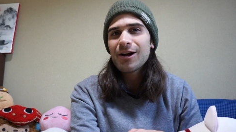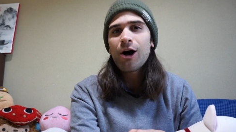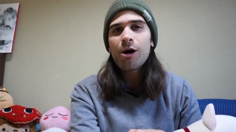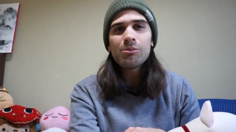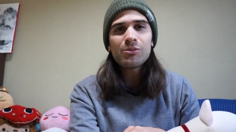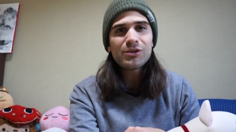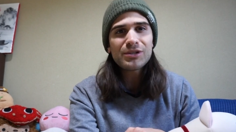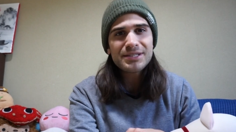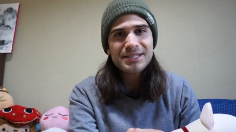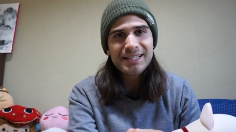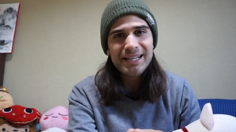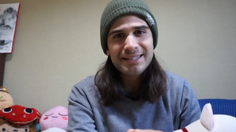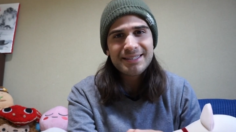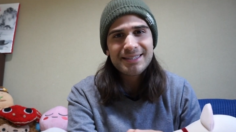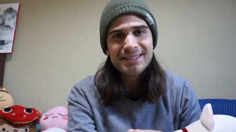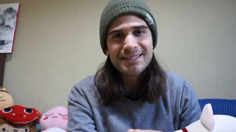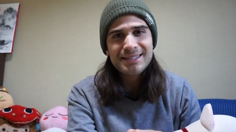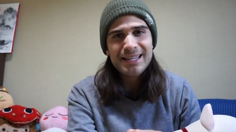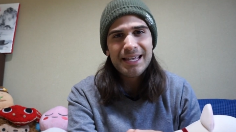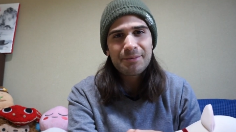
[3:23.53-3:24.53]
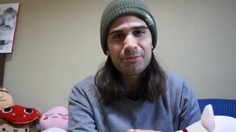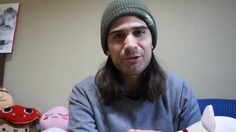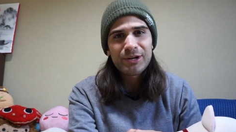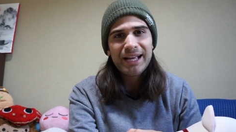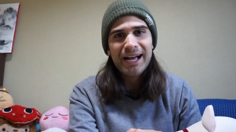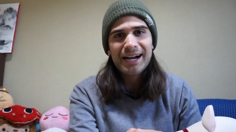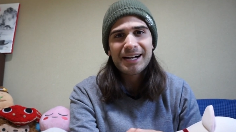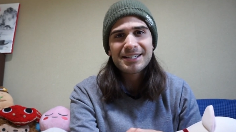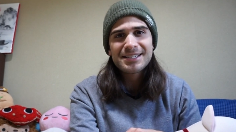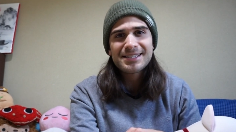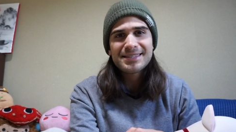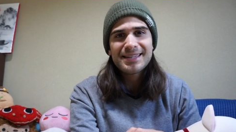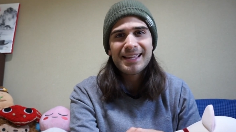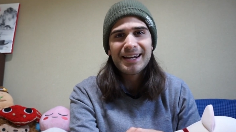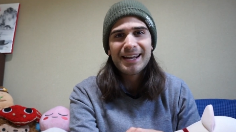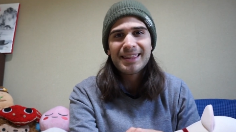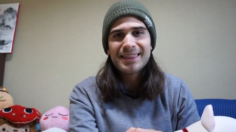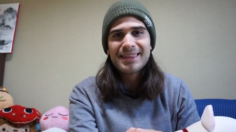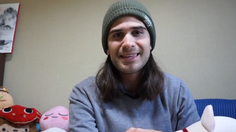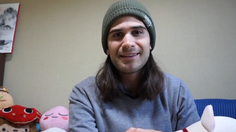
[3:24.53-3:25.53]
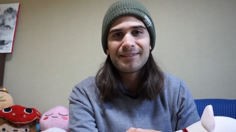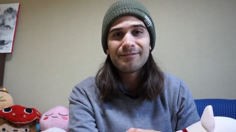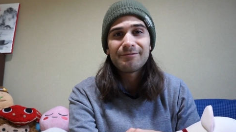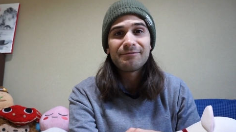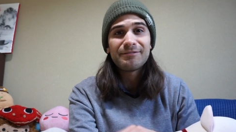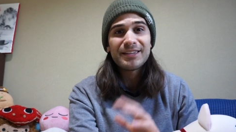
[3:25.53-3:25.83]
almost gets the same reaction that I think